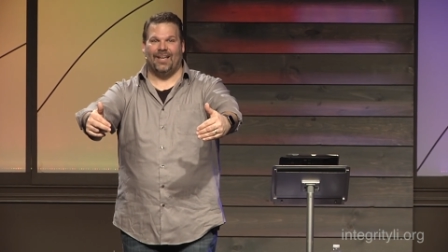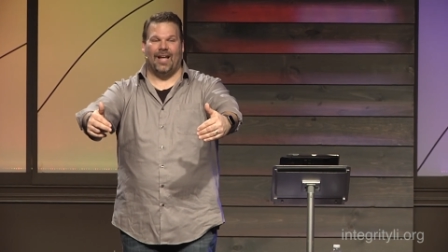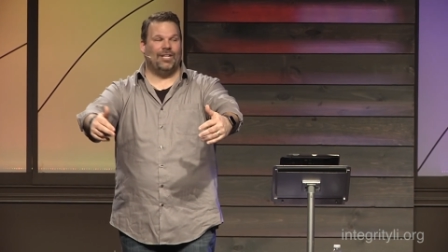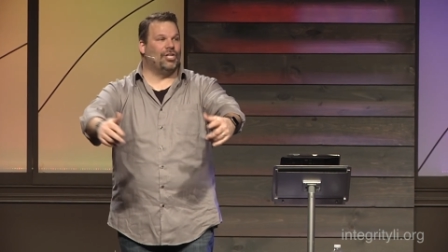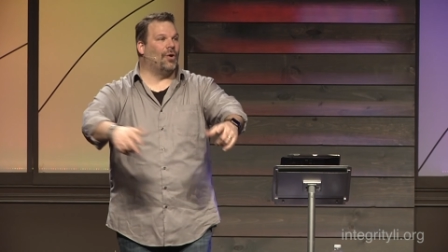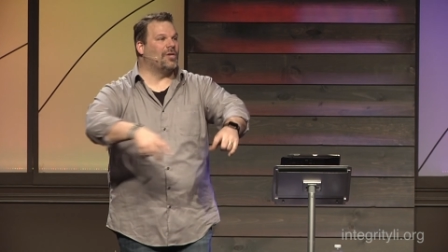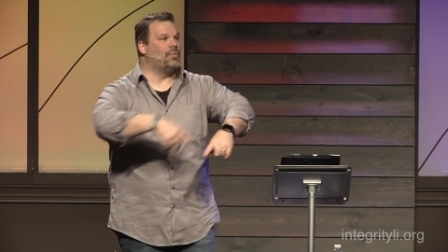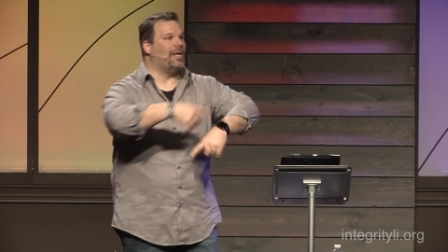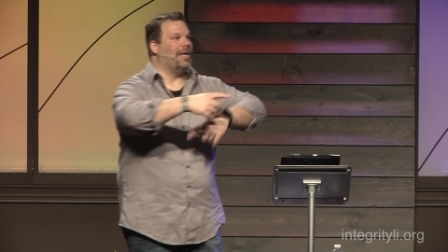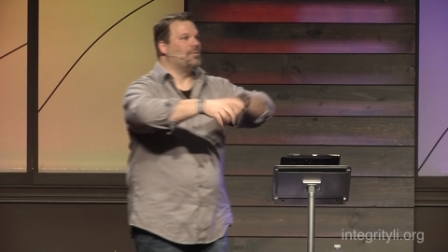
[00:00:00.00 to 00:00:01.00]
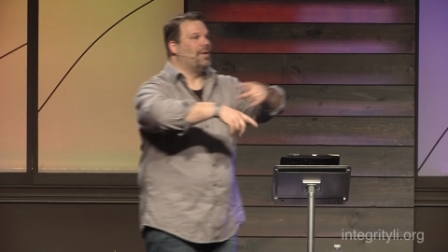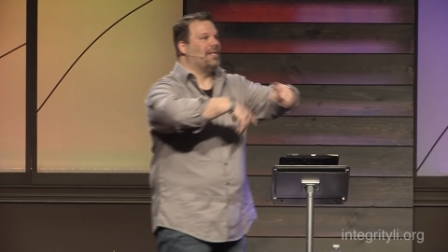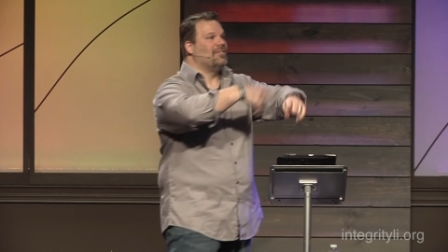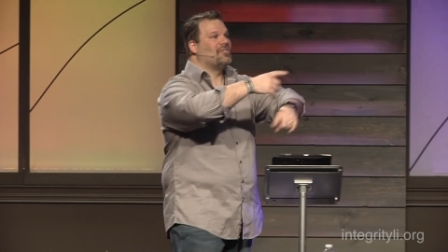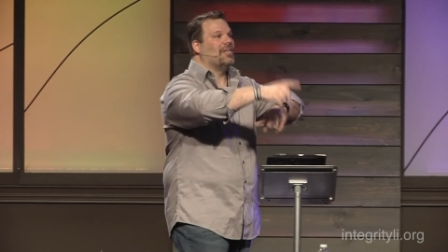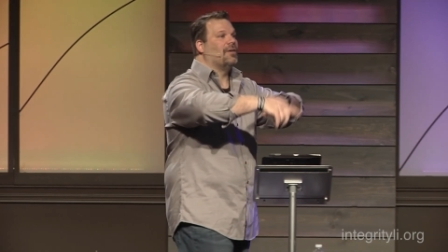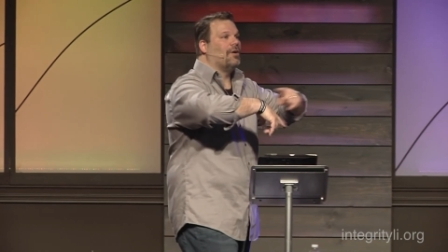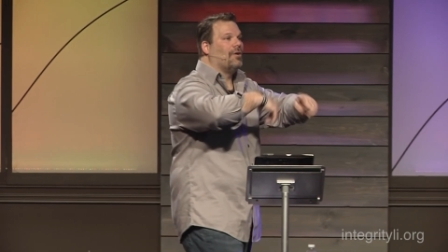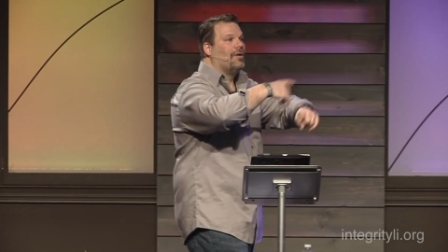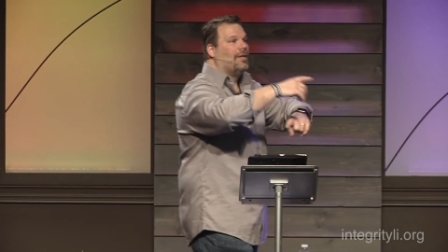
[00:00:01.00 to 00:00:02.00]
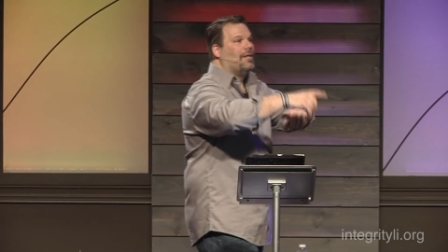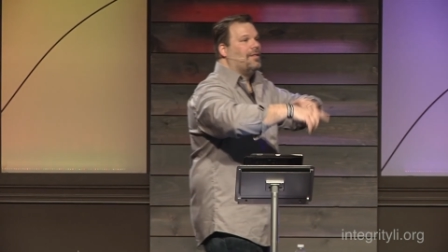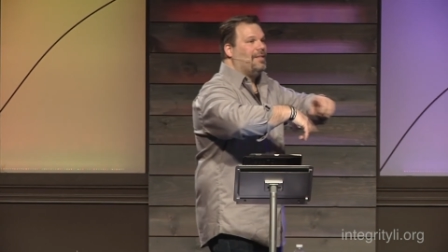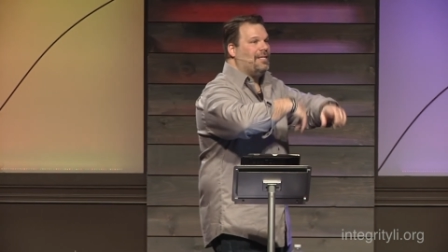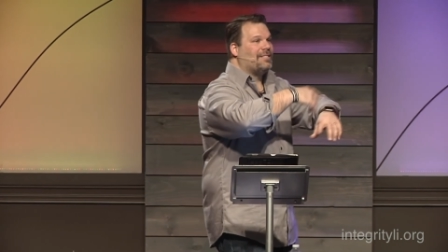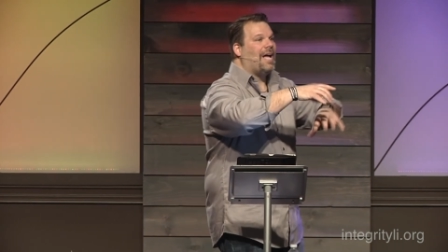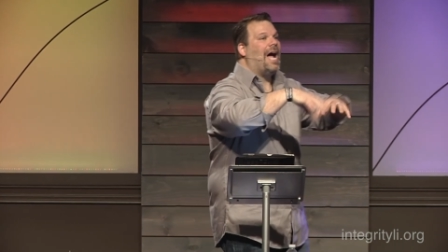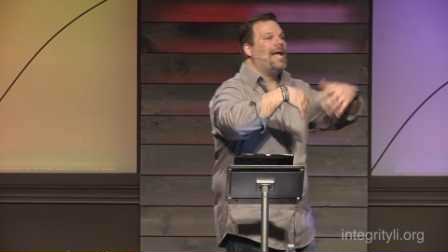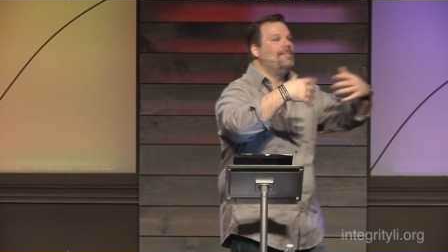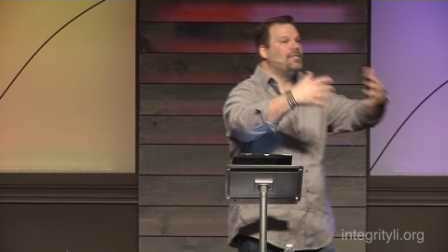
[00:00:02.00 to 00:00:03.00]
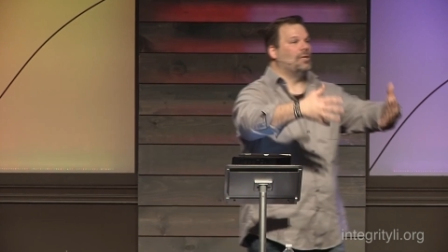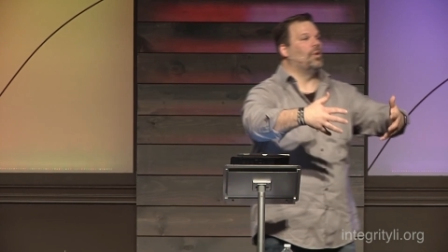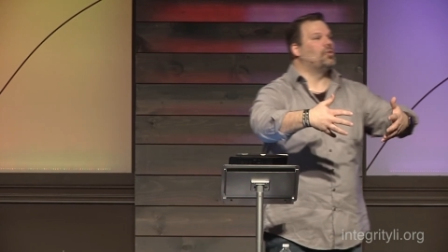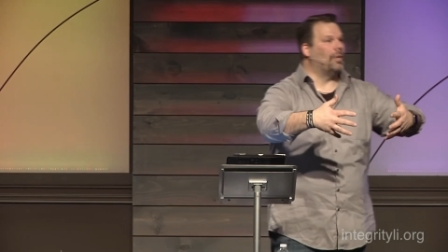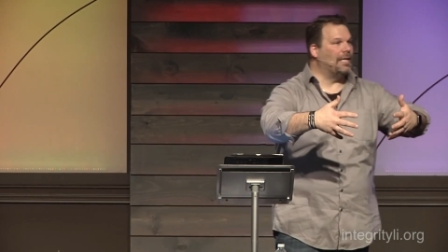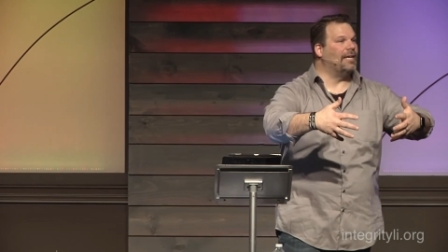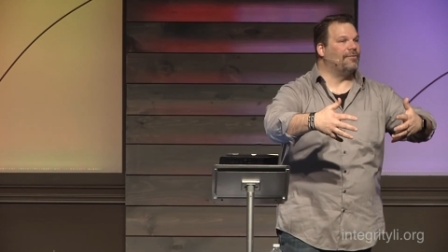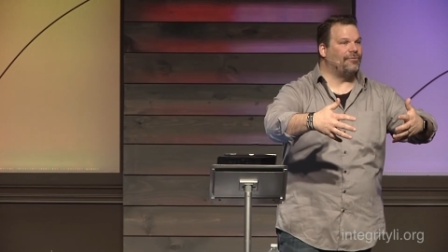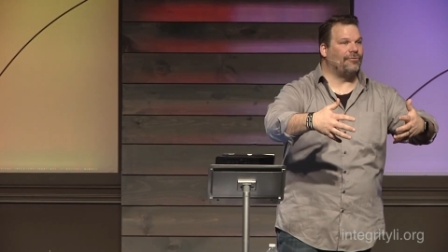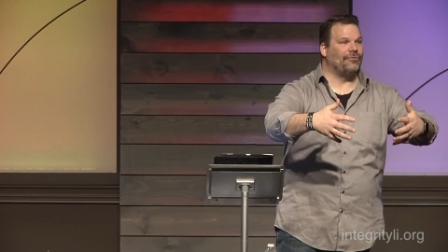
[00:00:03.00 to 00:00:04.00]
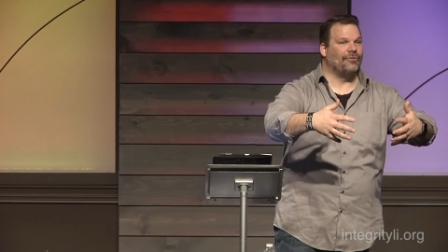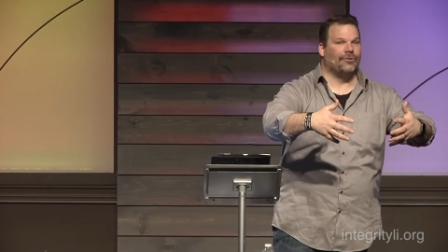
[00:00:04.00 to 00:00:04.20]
And you know, as we, as we consider these times in which we live,